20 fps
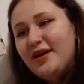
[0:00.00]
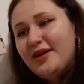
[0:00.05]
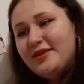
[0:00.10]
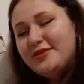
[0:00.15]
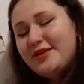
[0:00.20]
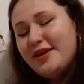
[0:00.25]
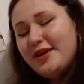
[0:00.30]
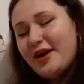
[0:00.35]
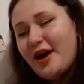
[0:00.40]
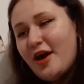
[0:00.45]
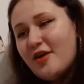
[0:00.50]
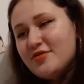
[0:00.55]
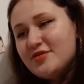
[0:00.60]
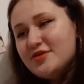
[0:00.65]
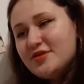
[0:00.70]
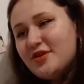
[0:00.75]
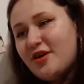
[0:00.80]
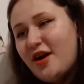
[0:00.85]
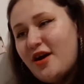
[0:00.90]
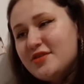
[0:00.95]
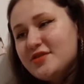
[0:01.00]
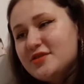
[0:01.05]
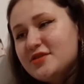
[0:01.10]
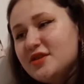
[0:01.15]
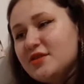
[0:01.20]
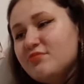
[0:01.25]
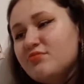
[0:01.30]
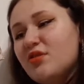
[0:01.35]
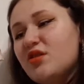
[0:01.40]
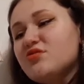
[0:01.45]
The encounter causes
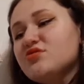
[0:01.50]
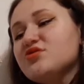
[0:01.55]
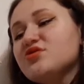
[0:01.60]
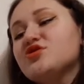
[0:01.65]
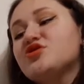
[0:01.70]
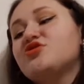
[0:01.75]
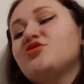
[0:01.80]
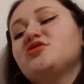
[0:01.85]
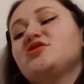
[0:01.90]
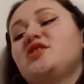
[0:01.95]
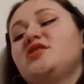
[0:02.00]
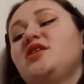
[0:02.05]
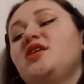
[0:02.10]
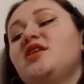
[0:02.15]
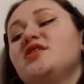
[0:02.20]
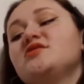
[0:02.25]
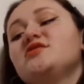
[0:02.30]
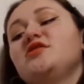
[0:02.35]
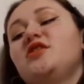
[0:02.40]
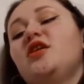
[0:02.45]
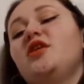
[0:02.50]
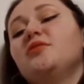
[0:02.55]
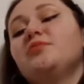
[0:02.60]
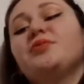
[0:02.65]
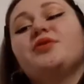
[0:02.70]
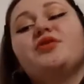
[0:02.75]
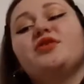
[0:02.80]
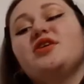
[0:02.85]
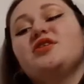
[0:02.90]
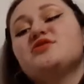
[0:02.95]
emotions Shiratani has long
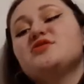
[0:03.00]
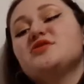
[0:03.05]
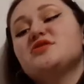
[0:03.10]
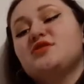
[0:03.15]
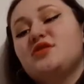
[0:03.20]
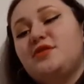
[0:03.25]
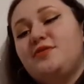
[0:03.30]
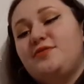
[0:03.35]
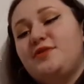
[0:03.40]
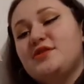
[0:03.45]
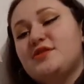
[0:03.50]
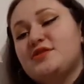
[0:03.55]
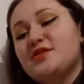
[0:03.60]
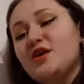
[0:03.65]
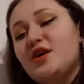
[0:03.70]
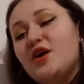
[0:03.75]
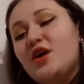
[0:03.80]
buried to surface.